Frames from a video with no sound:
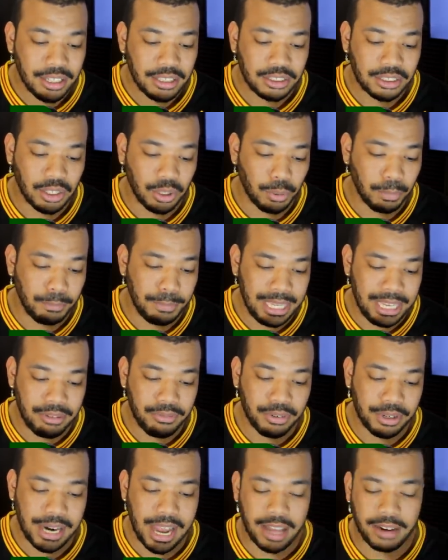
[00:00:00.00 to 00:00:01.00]
So B
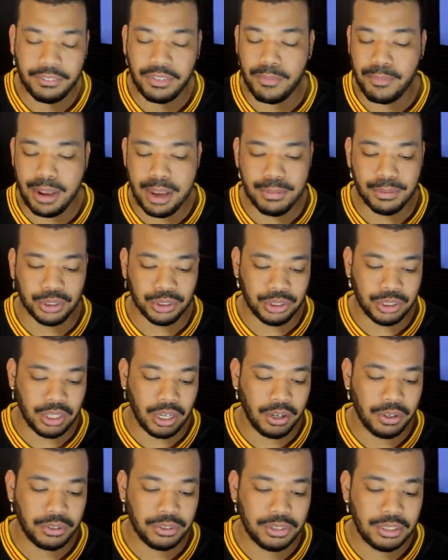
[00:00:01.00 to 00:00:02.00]
for Donovan
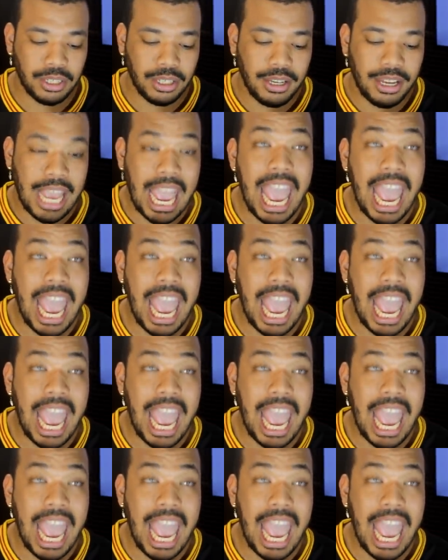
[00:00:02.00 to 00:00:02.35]
Peoples-Jones.